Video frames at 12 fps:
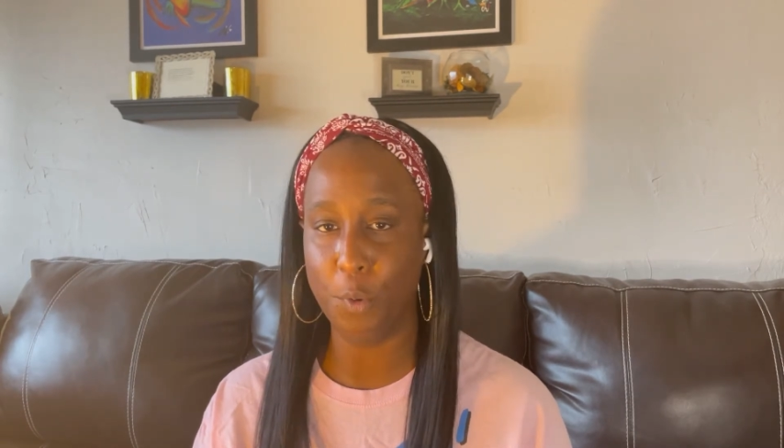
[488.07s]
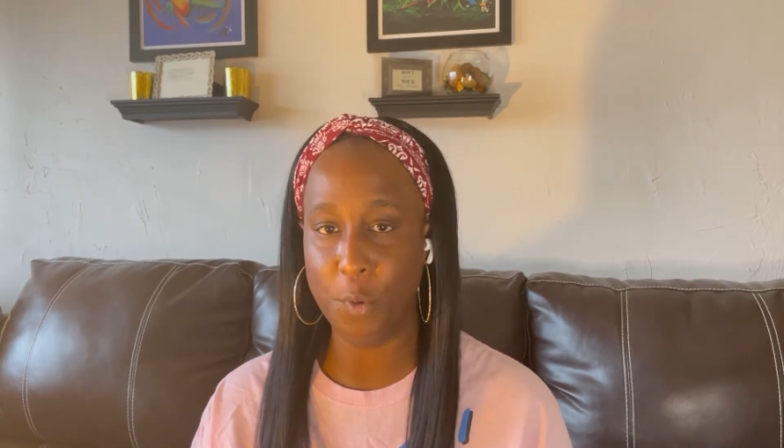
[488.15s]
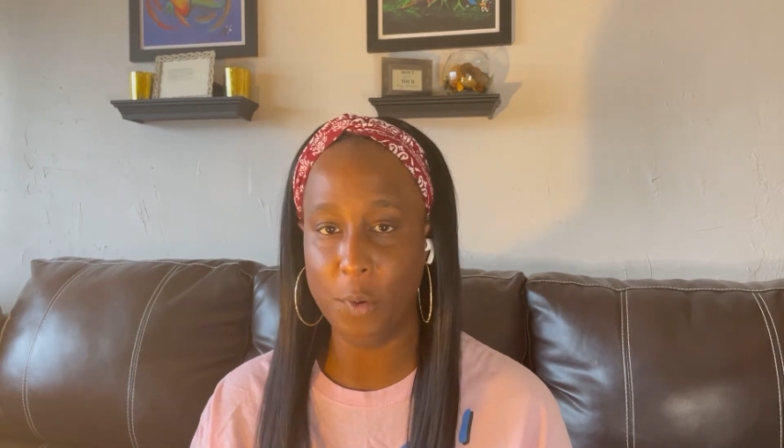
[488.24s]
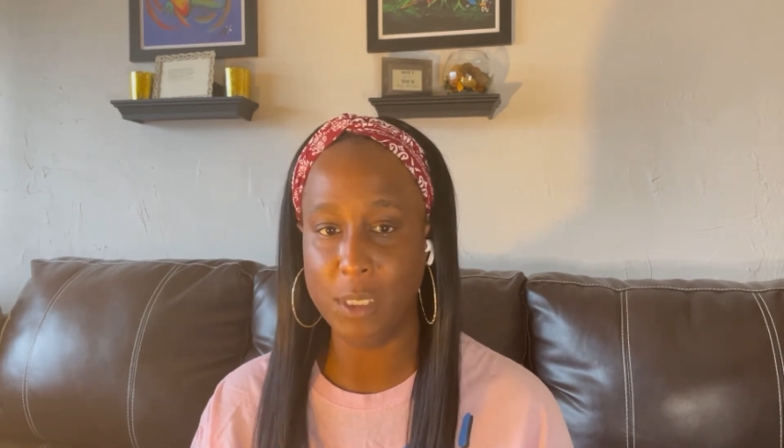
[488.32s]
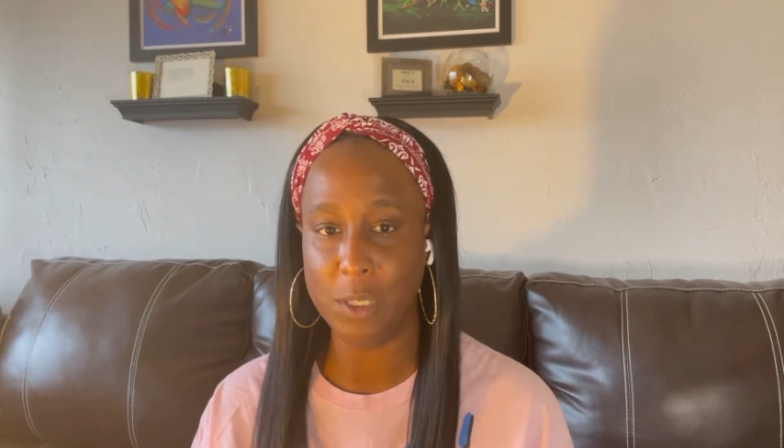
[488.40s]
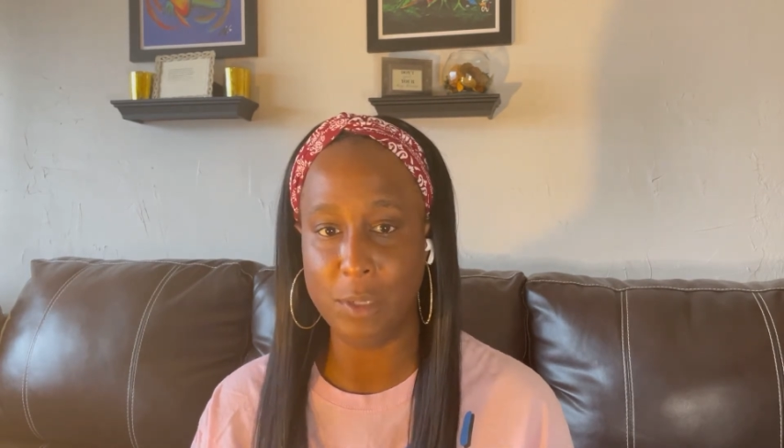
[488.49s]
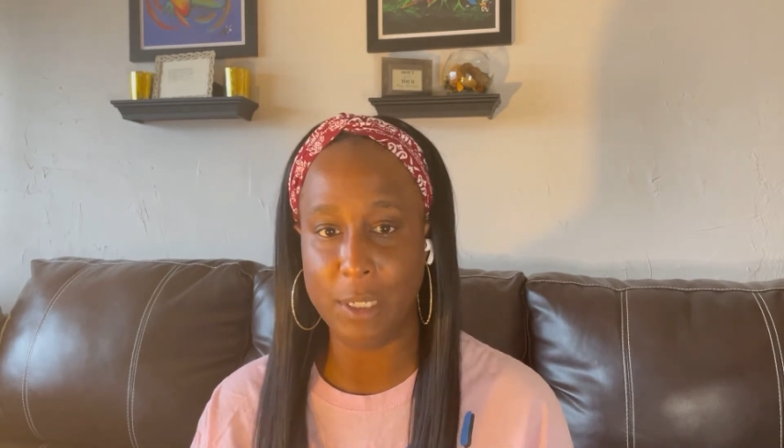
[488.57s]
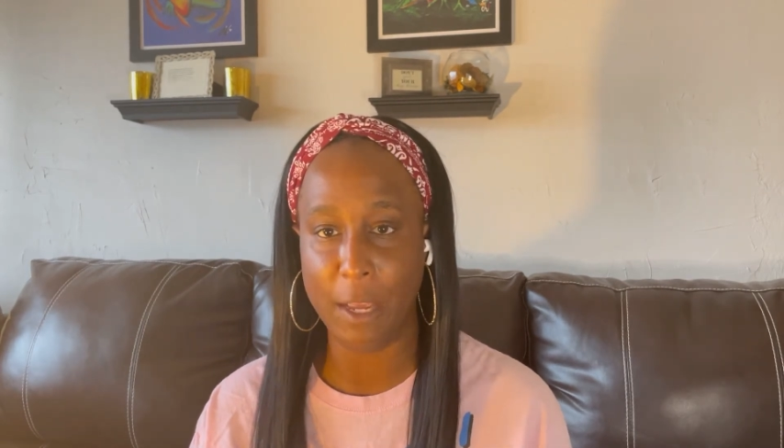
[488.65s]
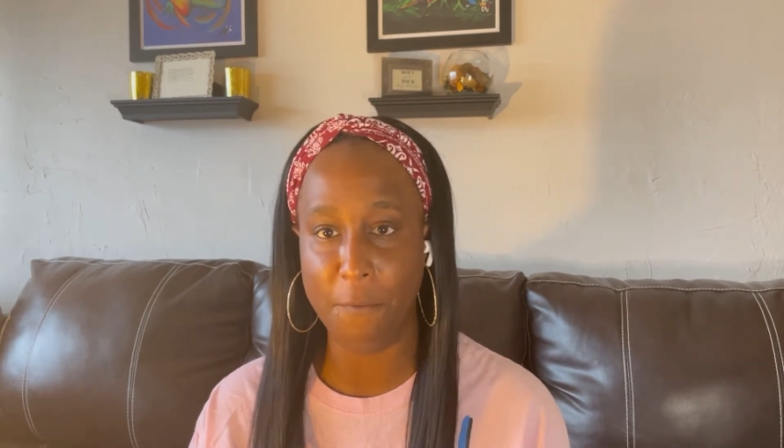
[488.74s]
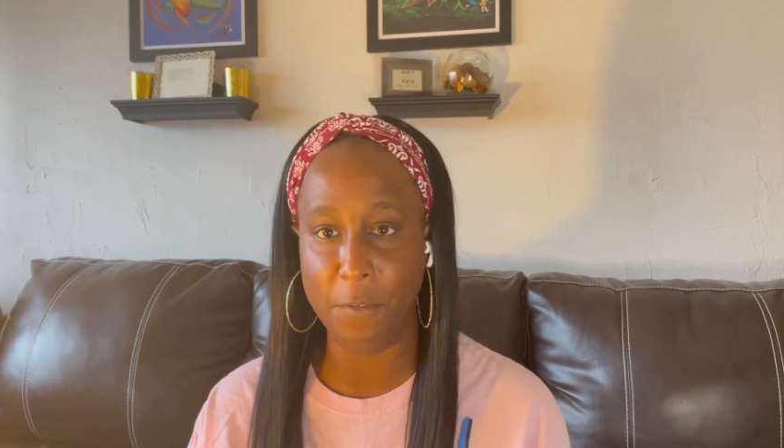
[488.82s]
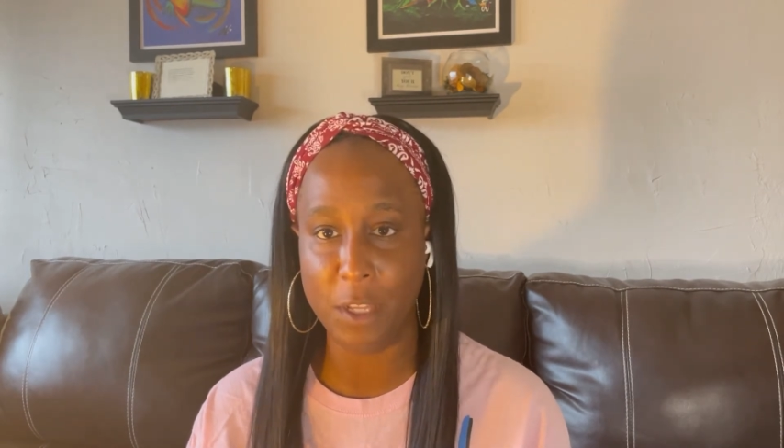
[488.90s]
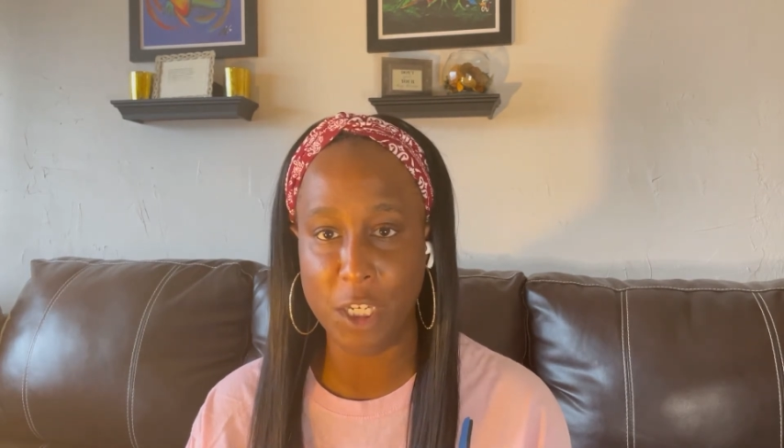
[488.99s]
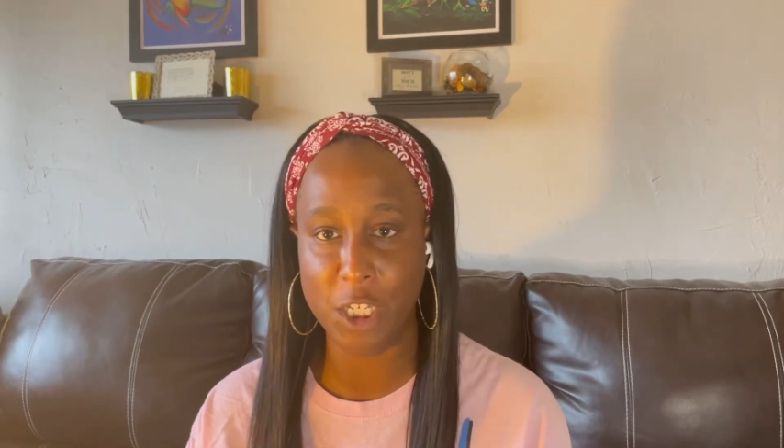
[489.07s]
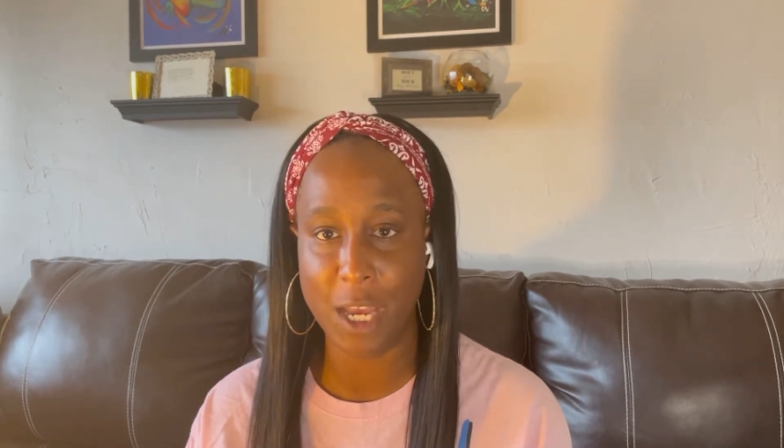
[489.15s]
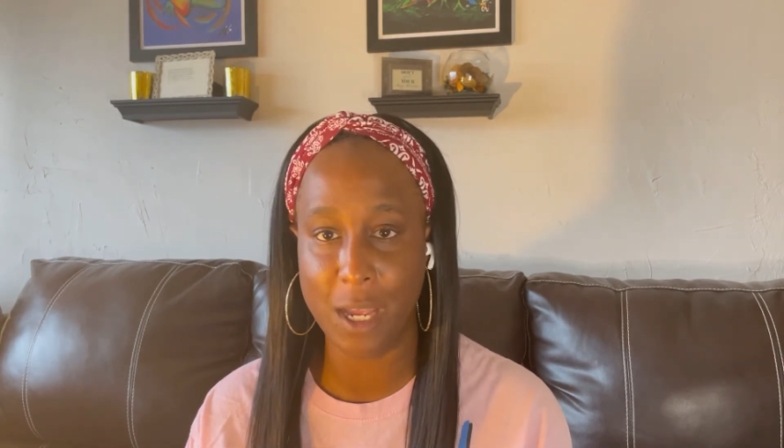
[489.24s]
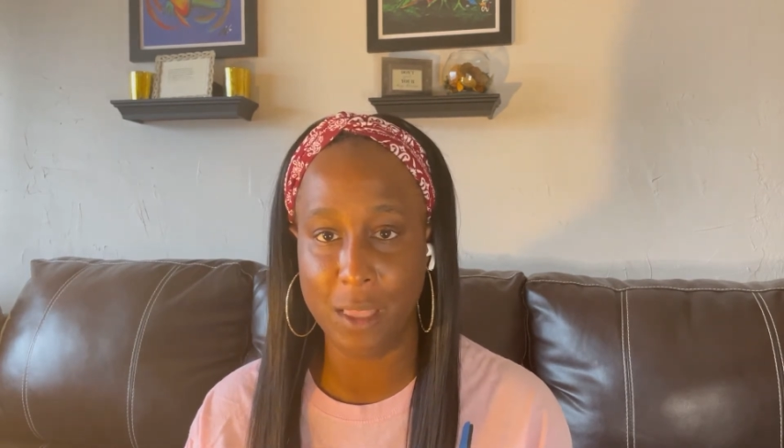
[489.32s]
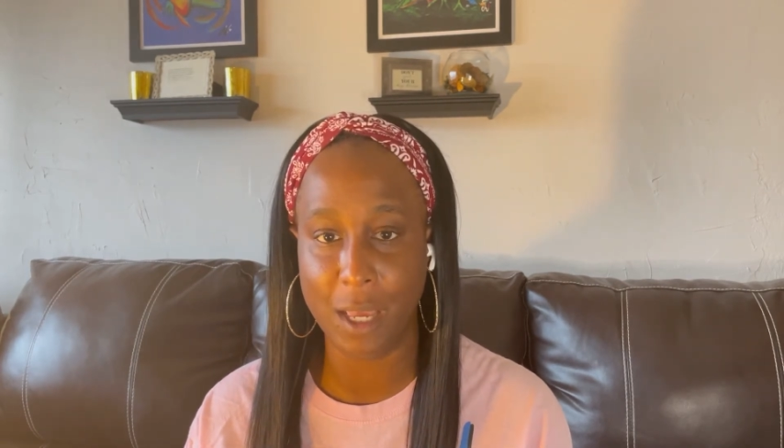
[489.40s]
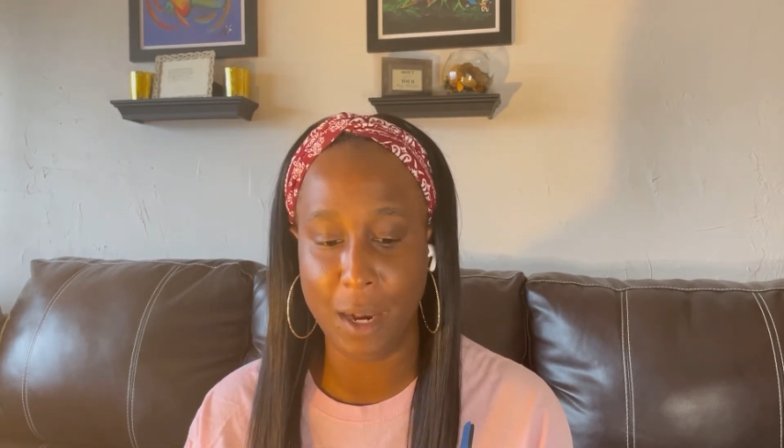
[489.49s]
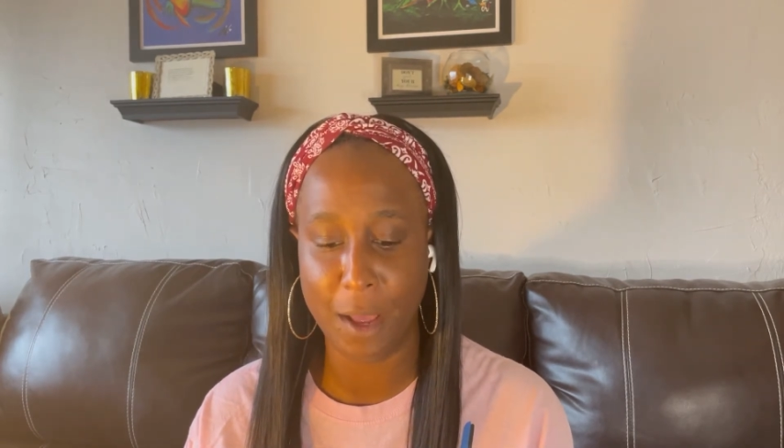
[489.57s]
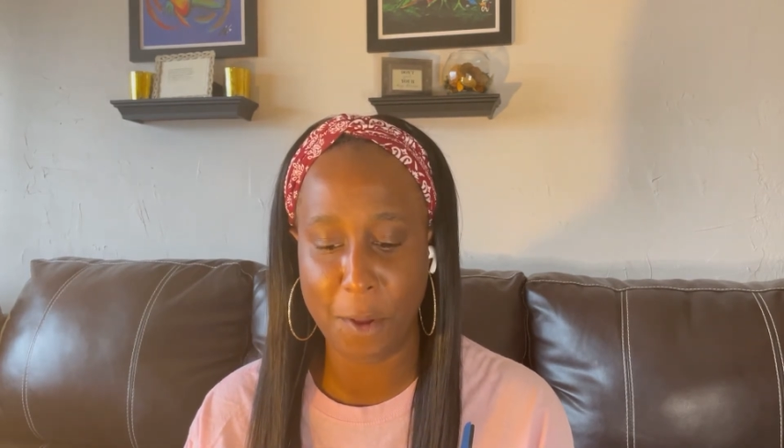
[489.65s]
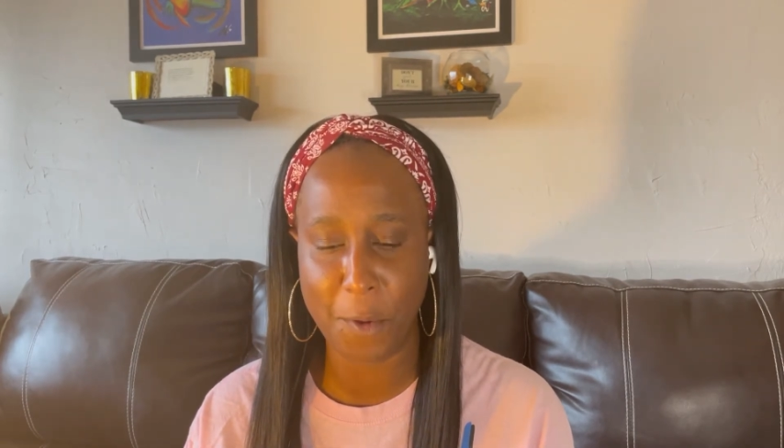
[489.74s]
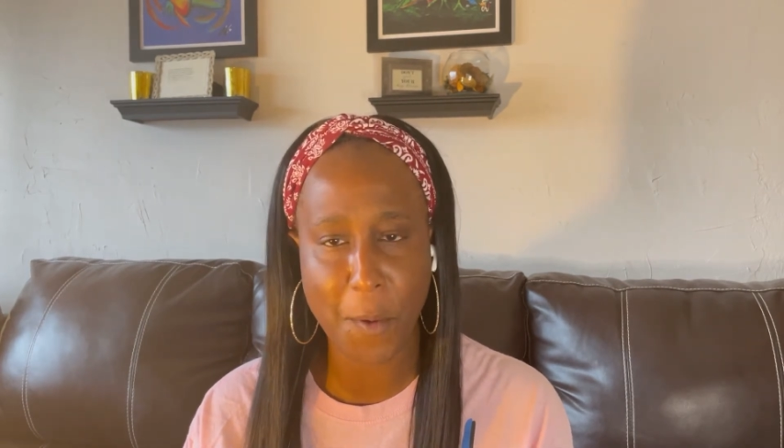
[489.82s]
So definitely check that out.